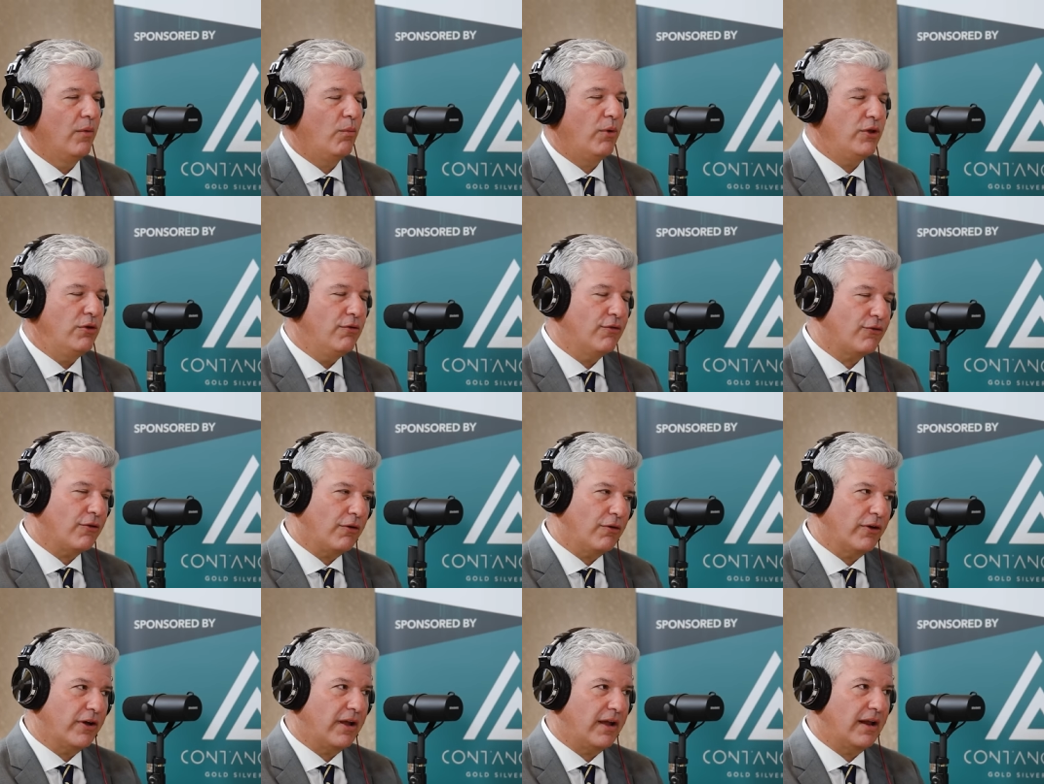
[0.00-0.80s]
When you
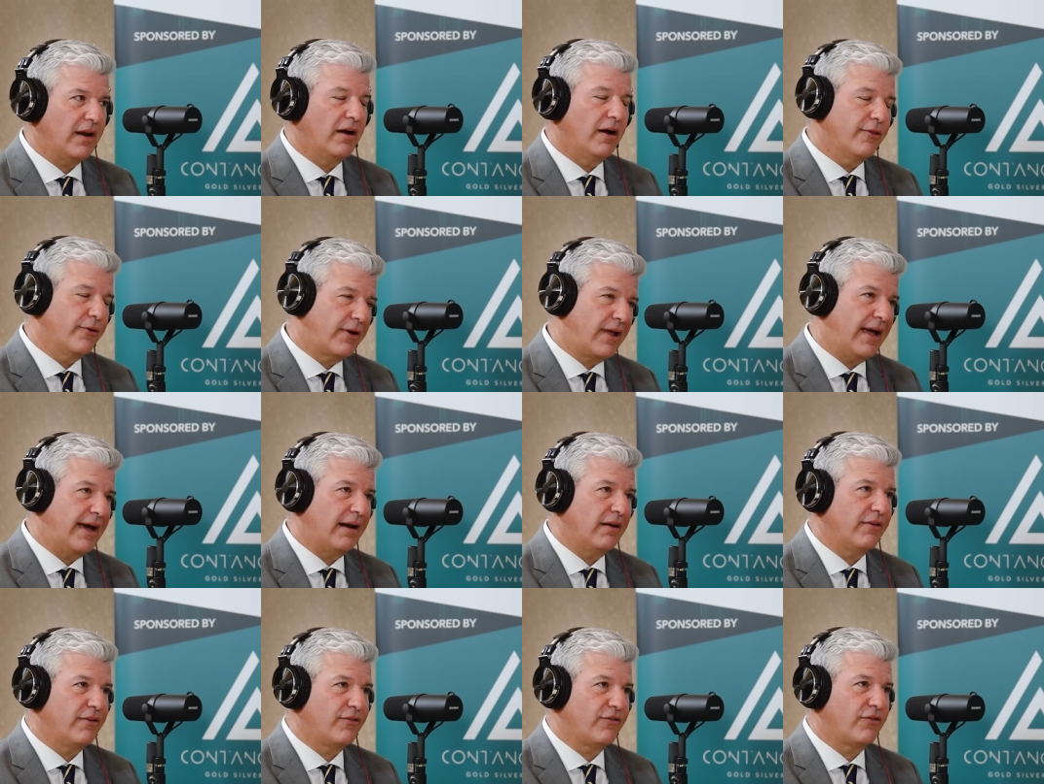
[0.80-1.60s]
start looking at other
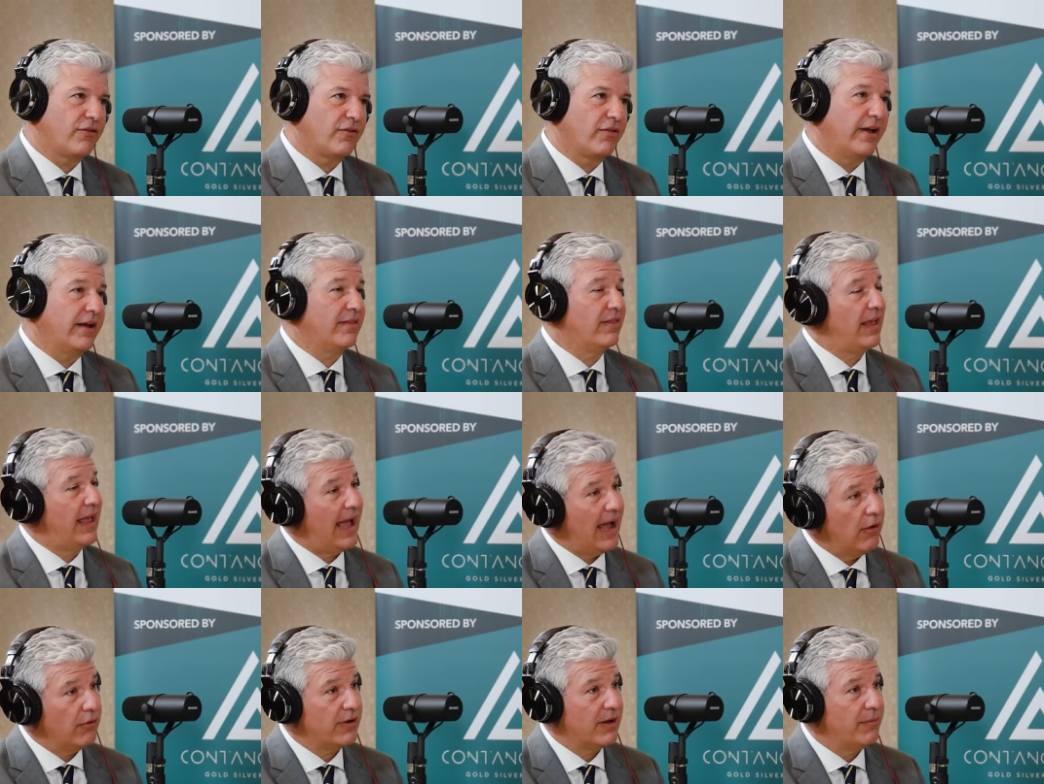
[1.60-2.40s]
catalysts, like the
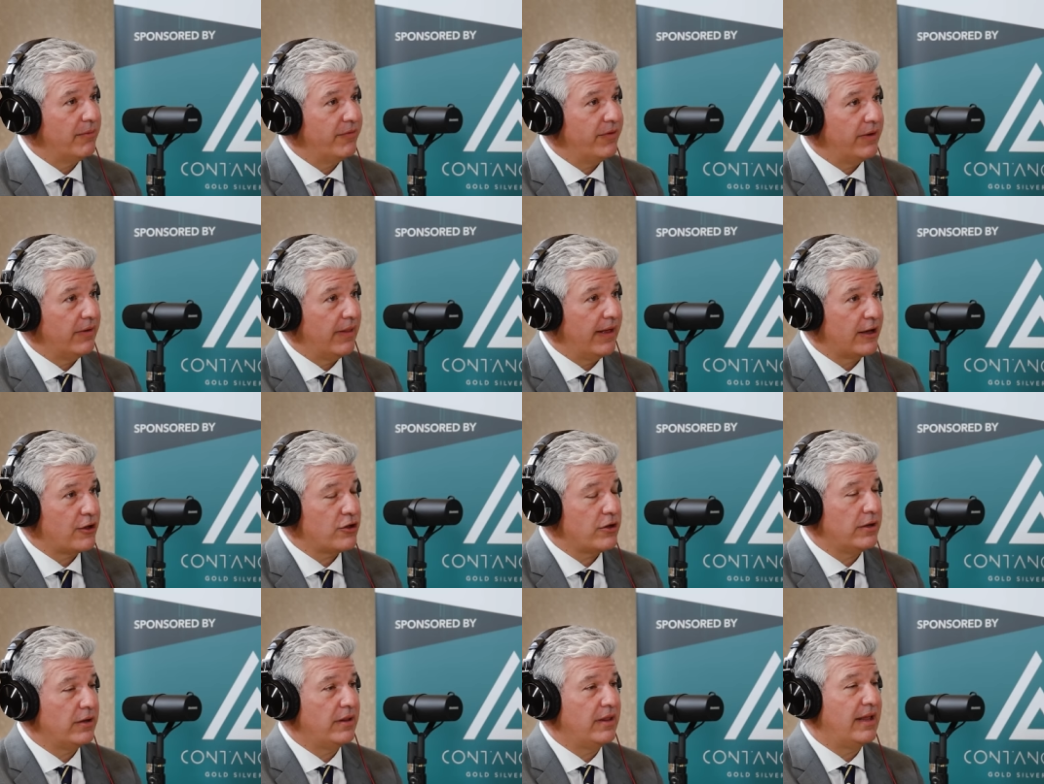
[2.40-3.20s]
outcome of the
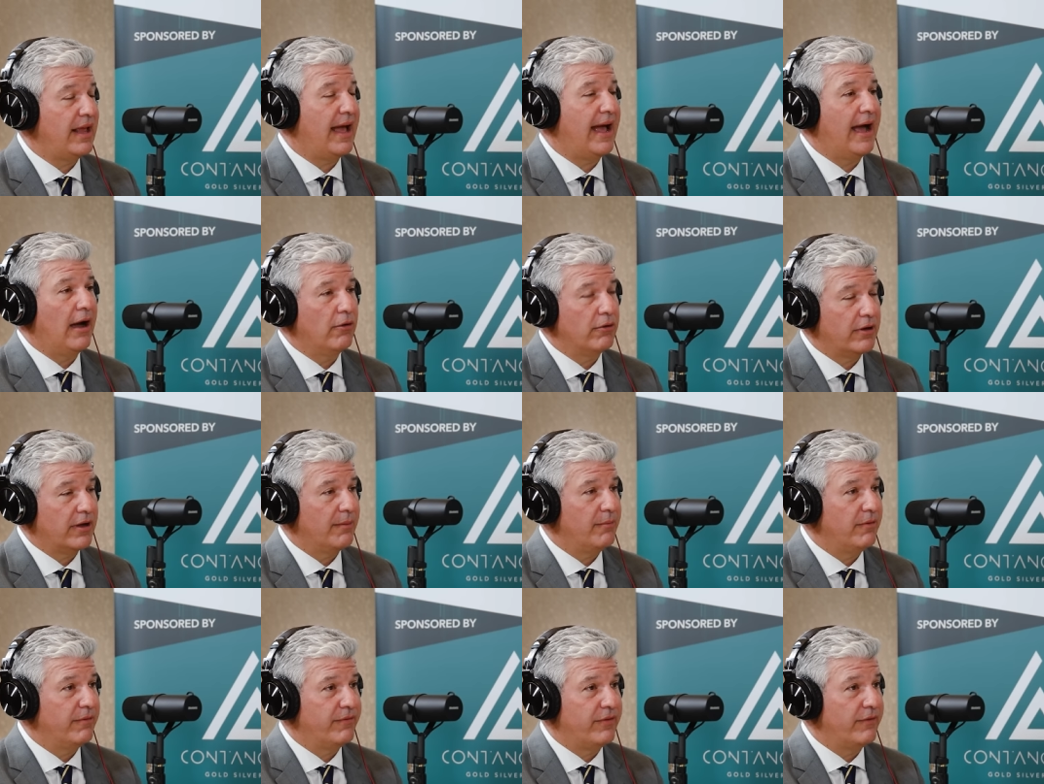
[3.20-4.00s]
election, the
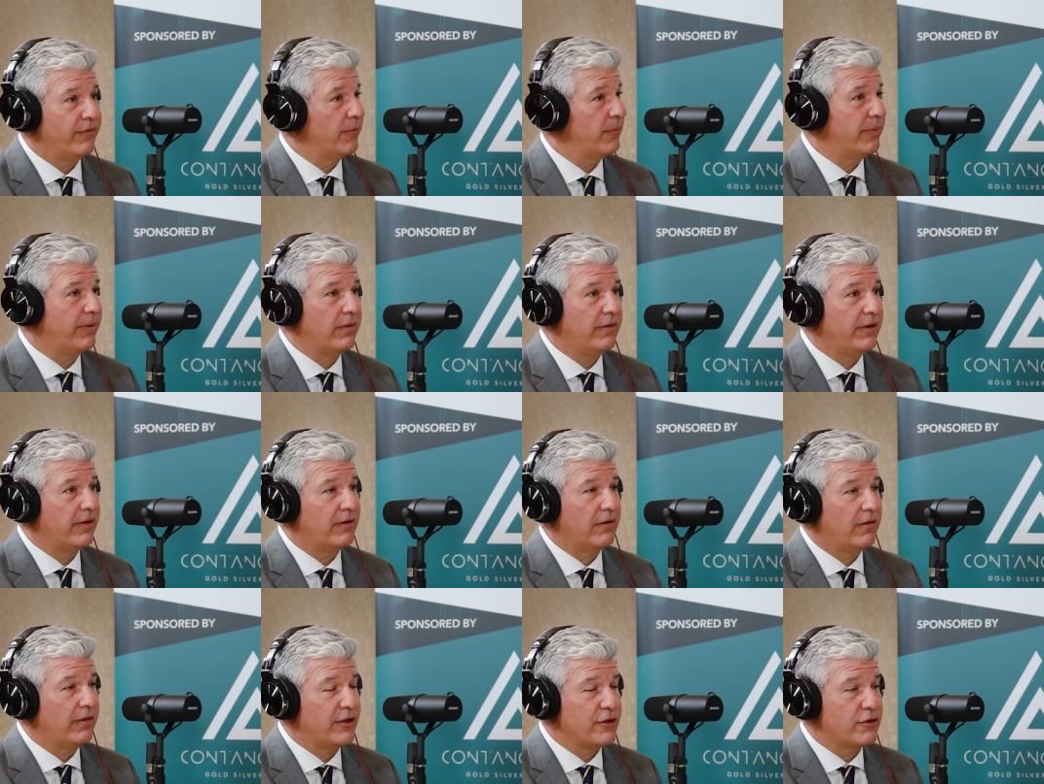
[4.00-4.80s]
outcome of different
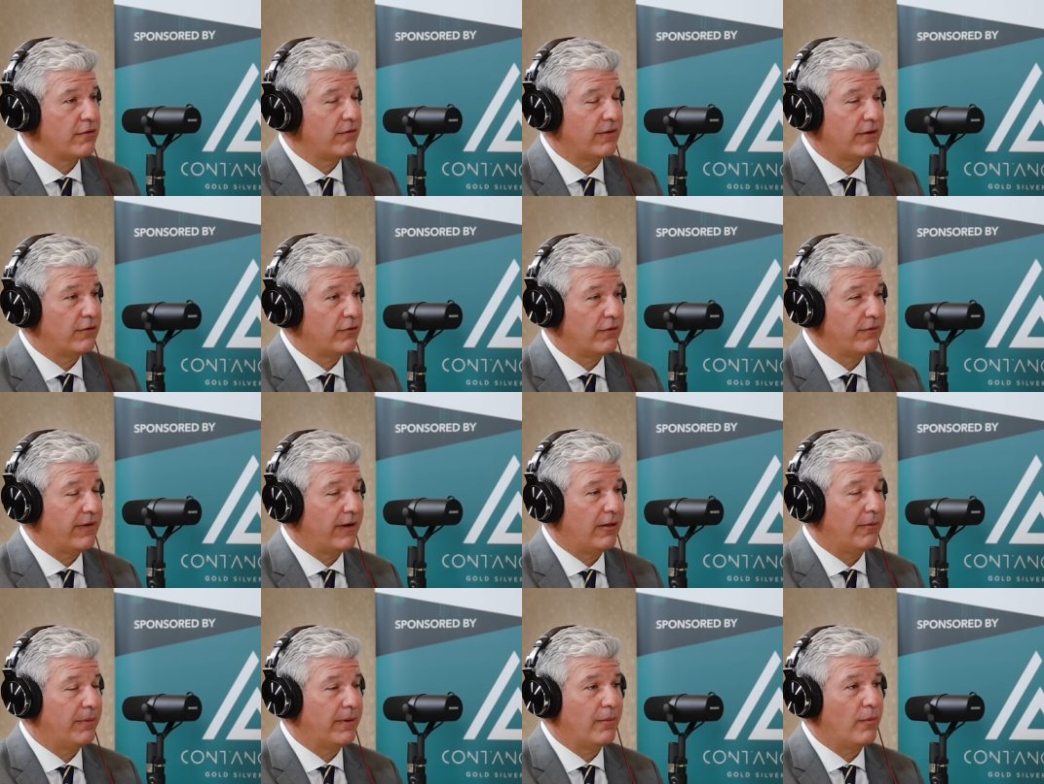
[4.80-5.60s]
political issues that are
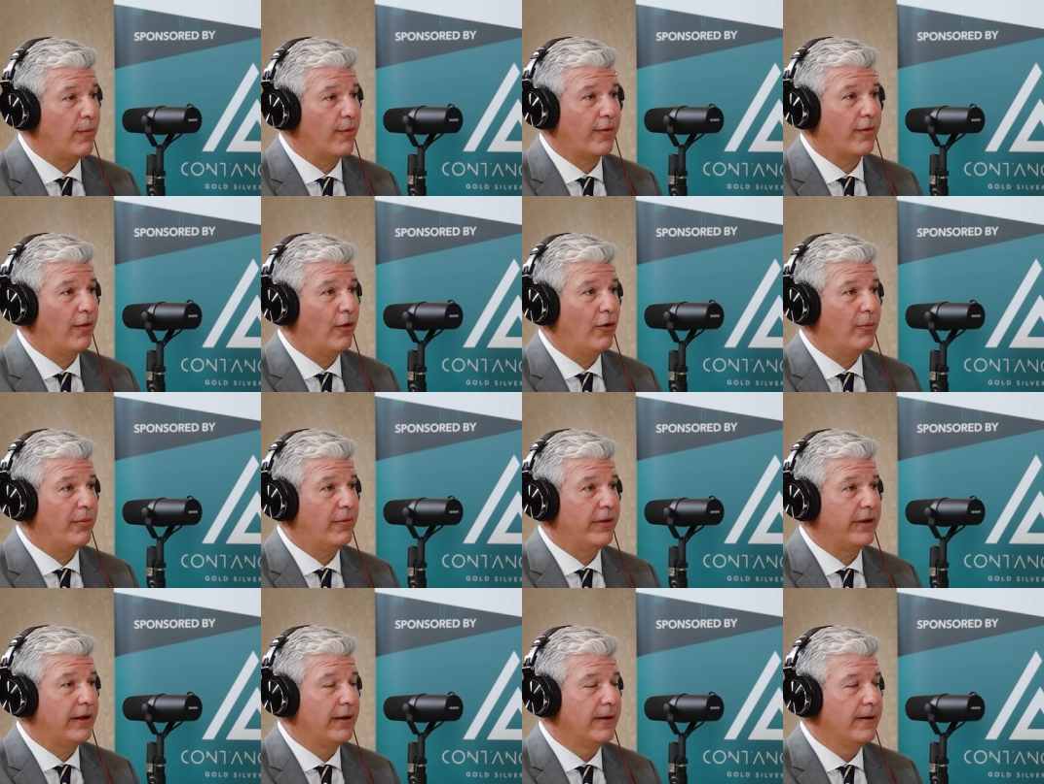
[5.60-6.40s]
developing more
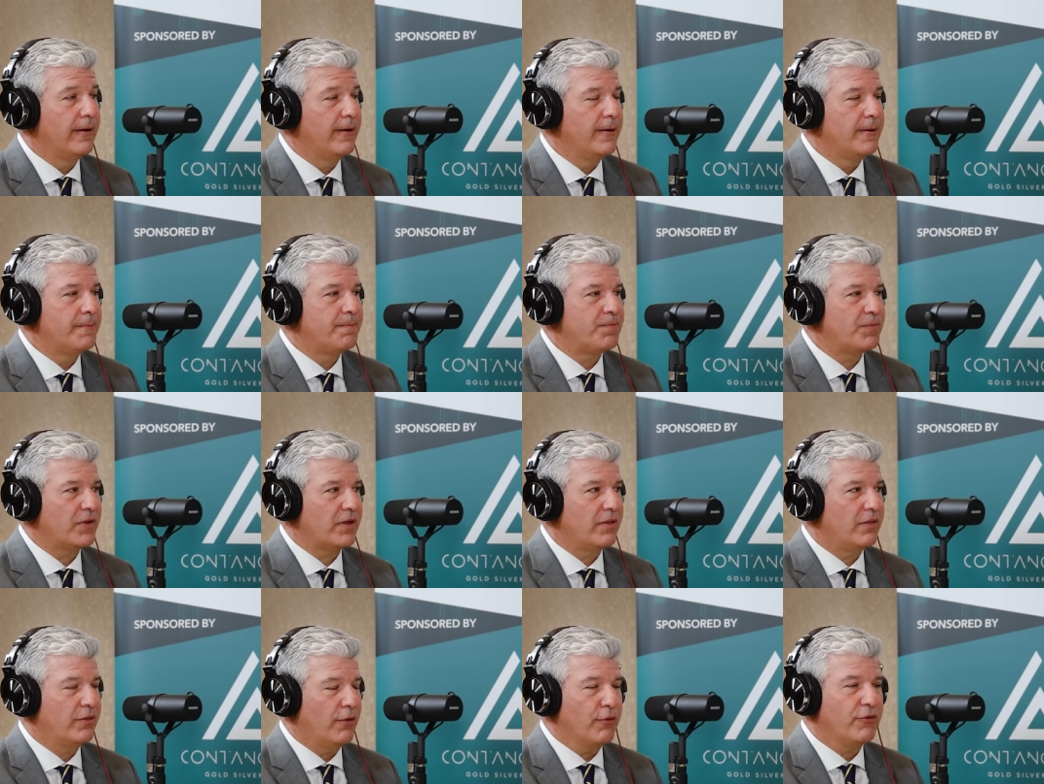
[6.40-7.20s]
globally,
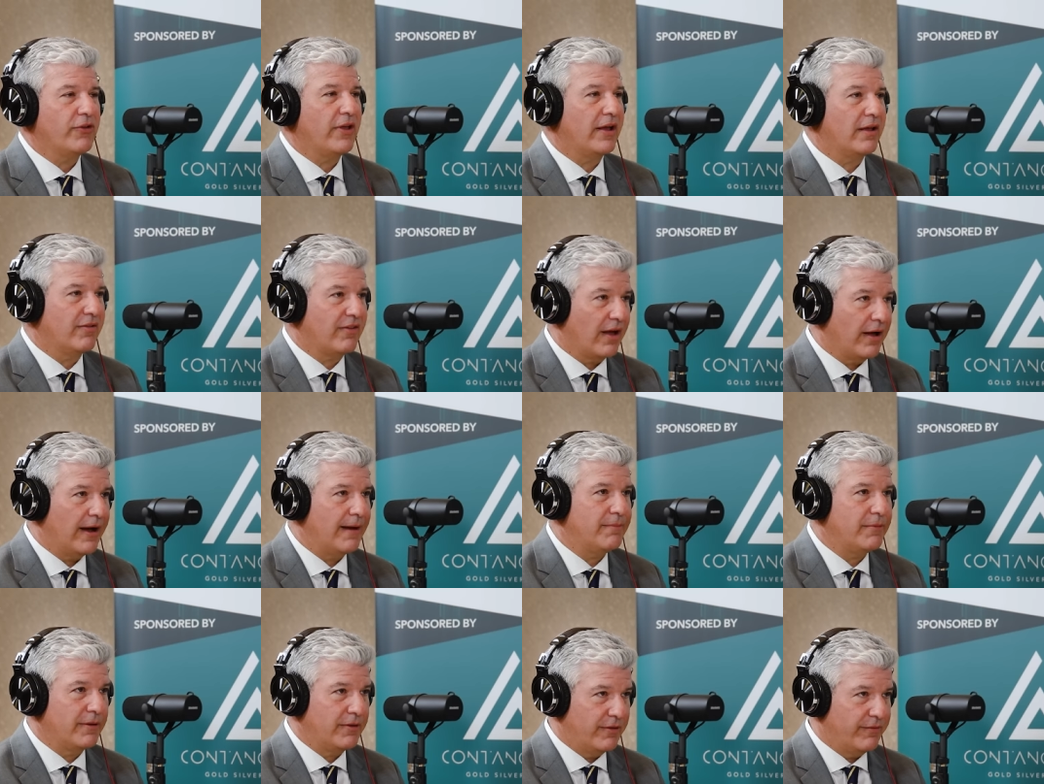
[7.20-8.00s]
those take
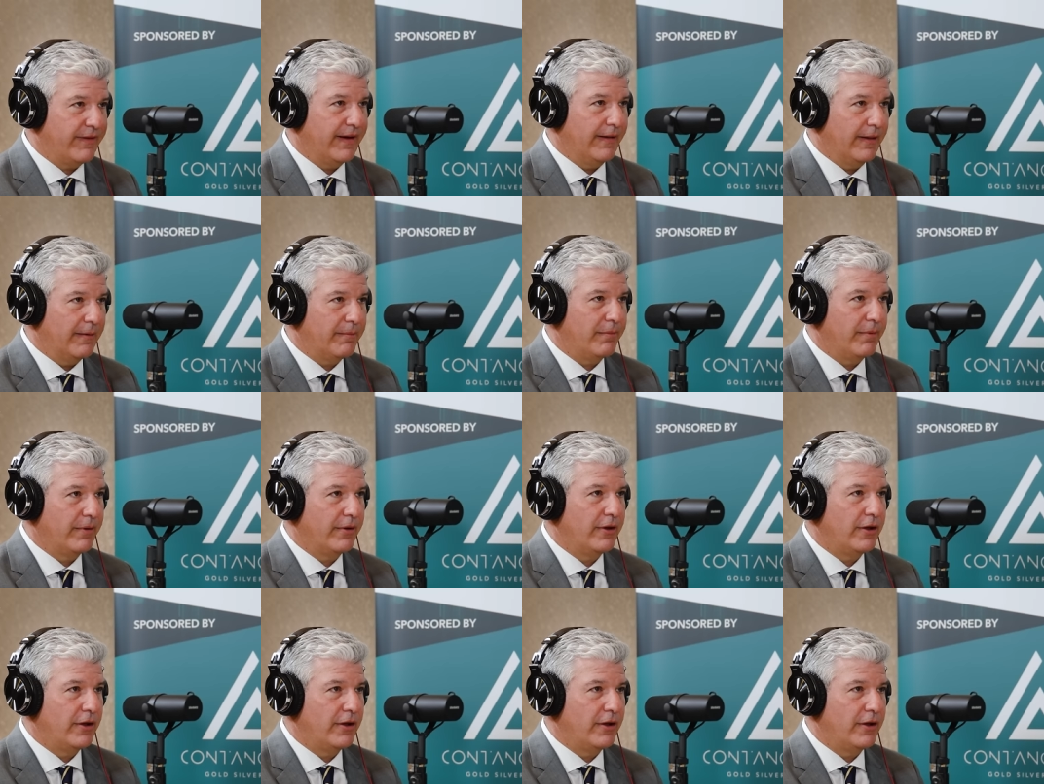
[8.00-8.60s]
time to develop.